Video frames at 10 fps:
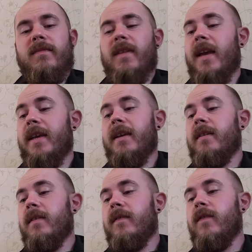
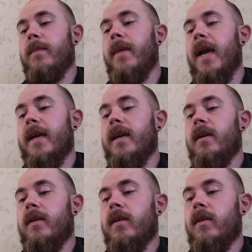They, for me,
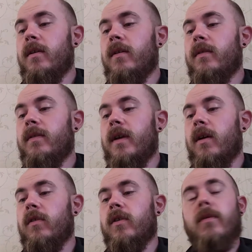they
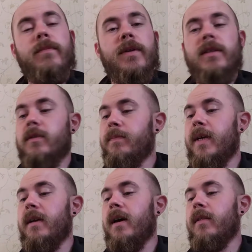are the company to
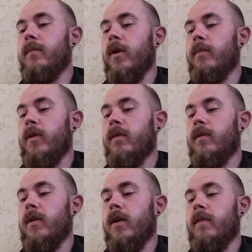beat at the
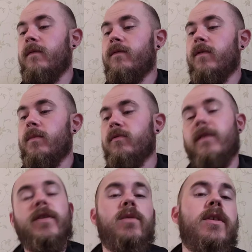moment. From the
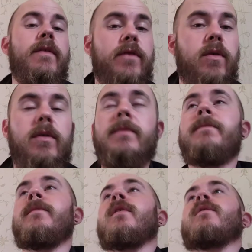reviews I've done,
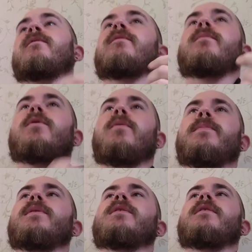from the
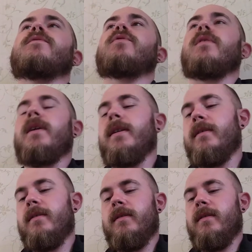companies I've tried,
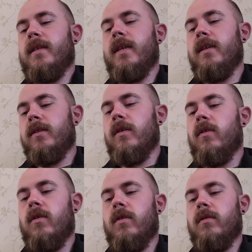these
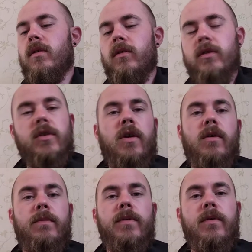are on
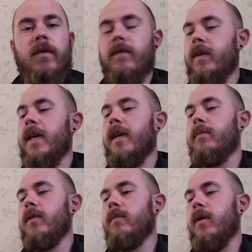top of the
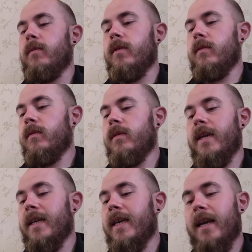game at the moment.
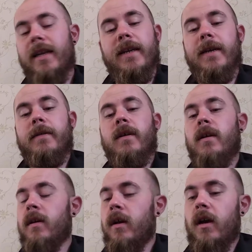They're killing it.
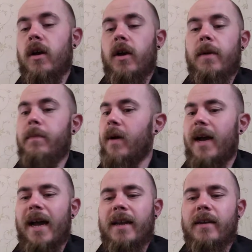
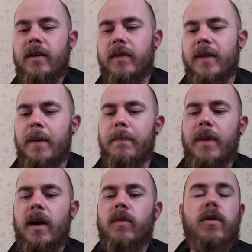And the
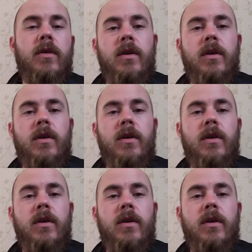amount